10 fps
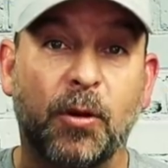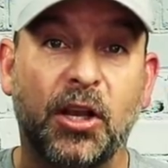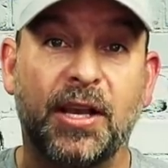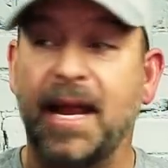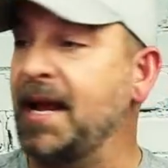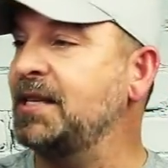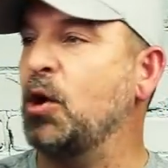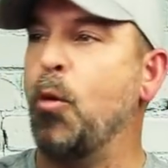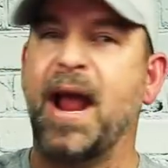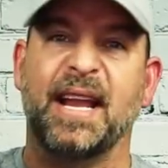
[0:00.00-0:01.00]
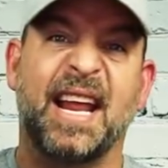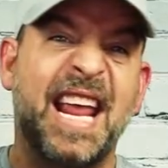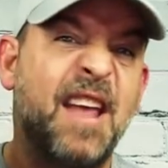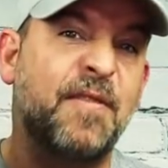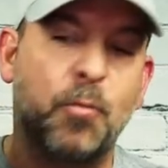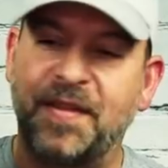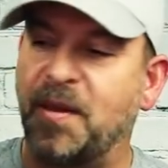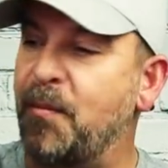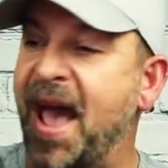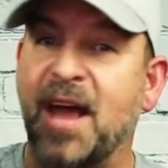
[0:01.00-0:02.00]
we're looking at is the weight. Even with
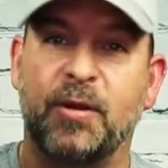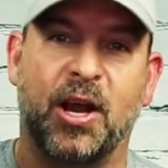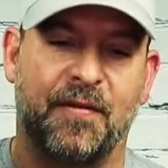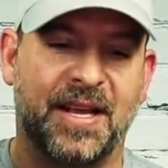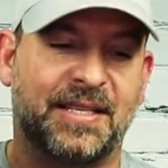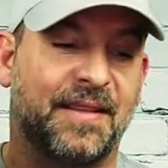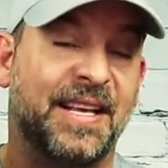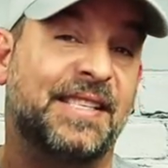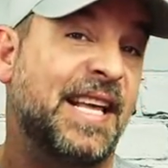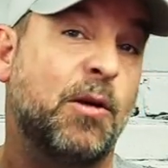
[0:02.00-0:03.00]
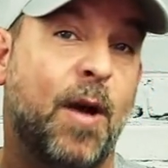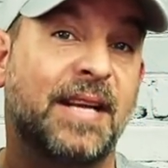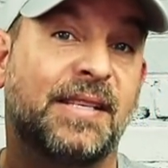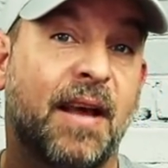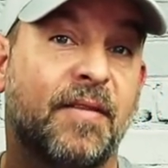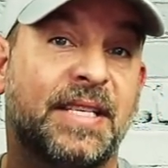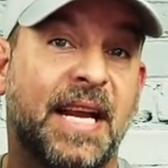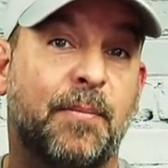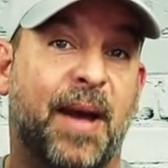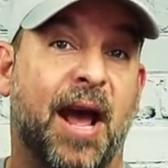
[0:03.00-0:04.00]
the battery on this, this thing weighs
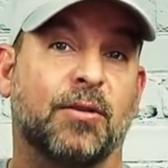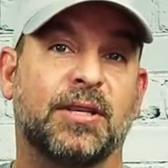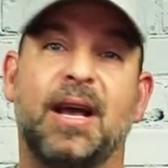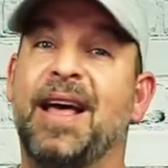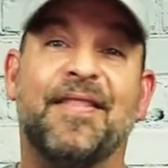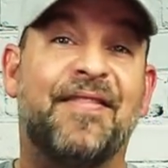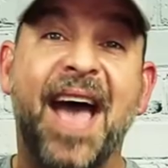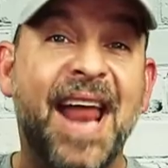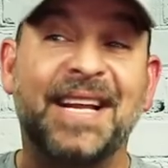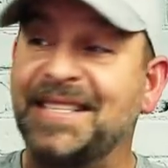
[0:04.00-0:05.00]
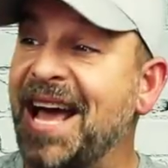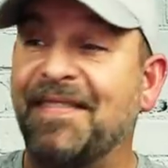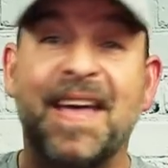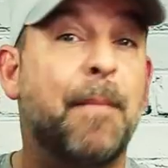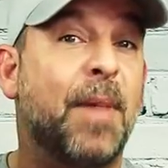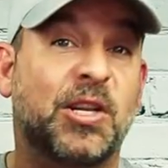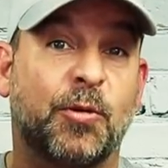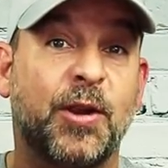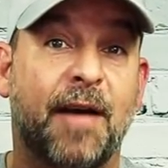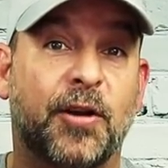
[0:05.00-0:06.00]
17 pounds. That is not that much
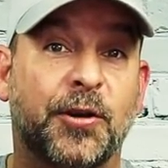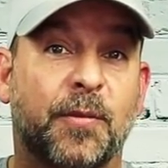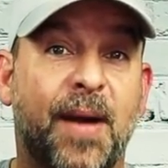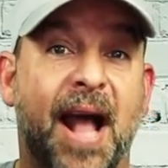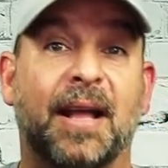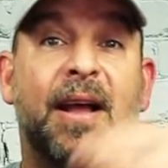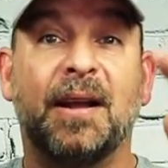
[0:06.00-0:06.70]
when you have it on your back,